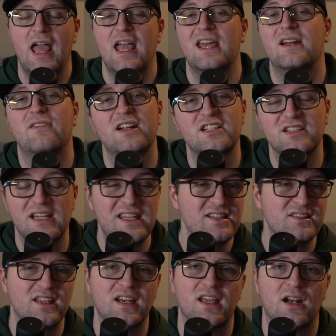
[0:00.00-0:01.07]
And eventually
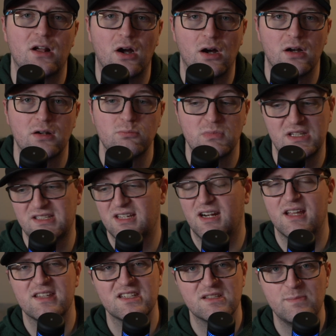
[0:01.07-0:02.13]
he's going to get a card. He's going to
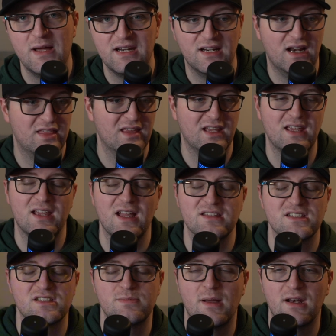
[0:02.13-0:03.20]
get suspended. I think he got
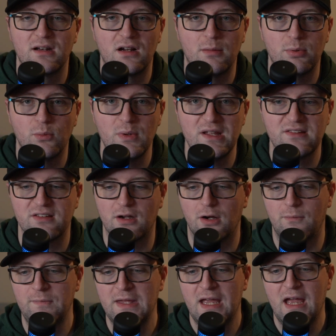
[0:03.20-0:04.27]
suspended a couple weeks
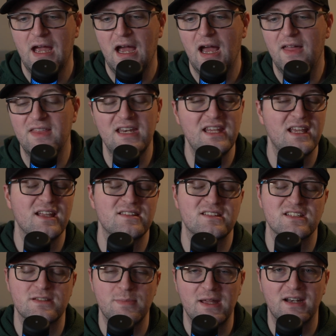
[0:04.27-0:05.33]
ago. And then he gets
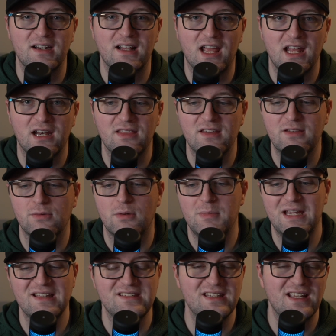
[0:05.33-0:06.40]
suspended again in this one
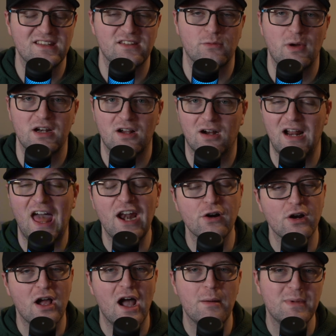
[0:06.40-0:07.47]
because he gets a red card. I
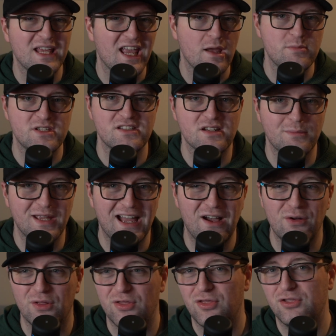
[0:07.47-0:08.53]
don't know how many games he's going to be
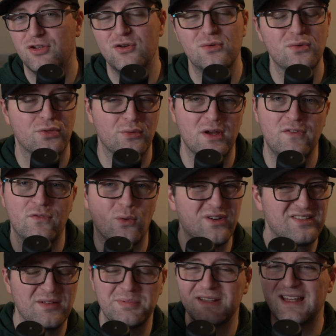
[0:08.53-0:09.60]
out, 2, 3, 4,
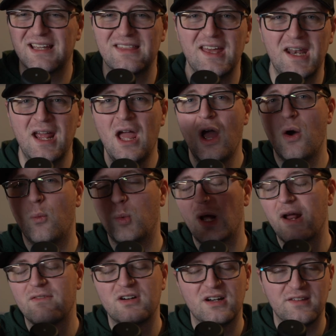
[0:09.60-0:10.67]
something like that.
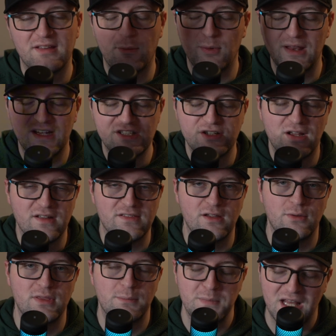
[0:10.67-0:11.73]
Whatever it is, I will let you guys
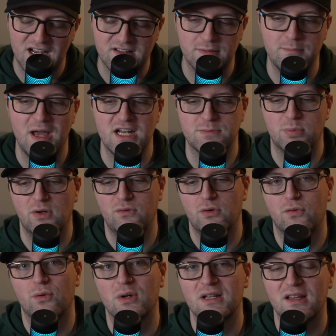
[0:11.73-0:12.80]
know in the next match preview
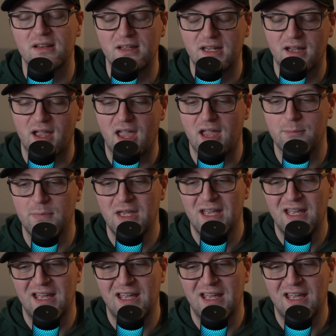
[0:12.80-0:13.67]
for a La Liga game.